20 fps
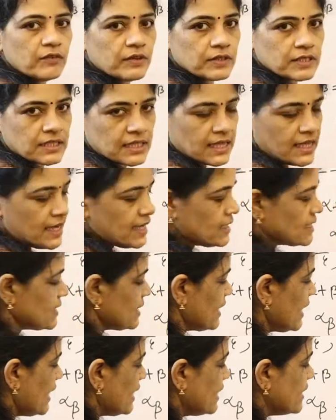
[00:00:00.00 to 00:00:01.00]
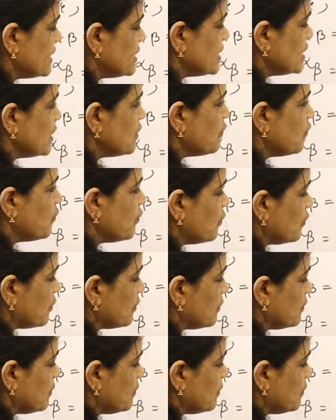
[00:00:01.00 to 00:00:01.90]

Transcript: C is negative 4.